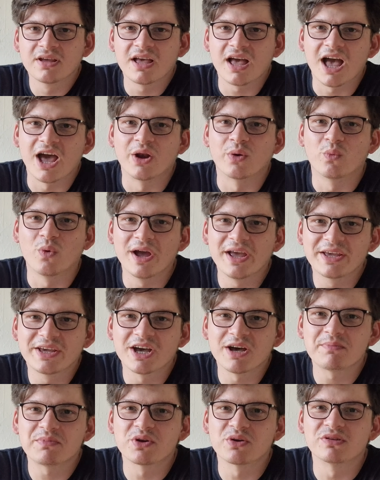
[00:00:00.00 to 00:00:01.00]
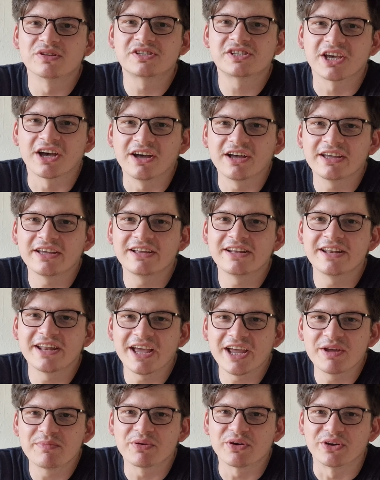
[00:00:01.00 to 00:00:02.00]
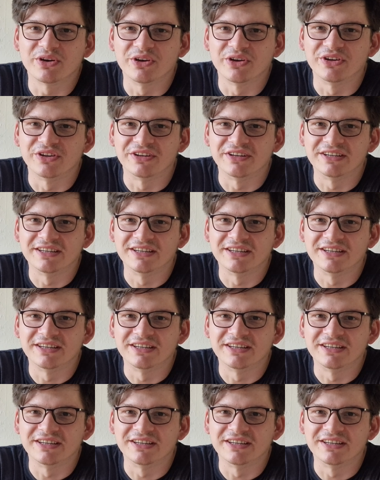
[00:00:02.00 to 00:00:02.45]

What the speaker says: and wake up your entire neighbourhood.